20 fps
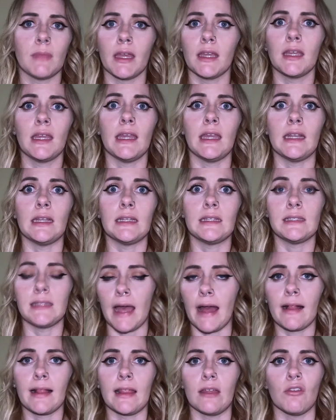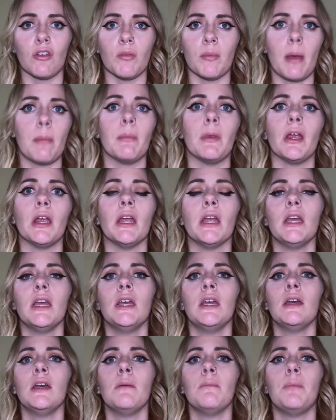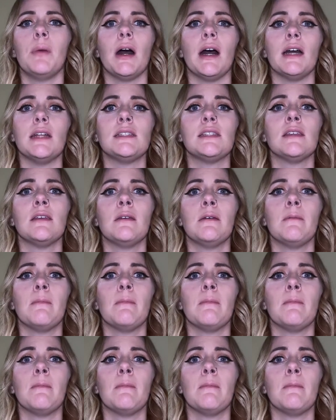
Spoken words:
I can't exactly remember, but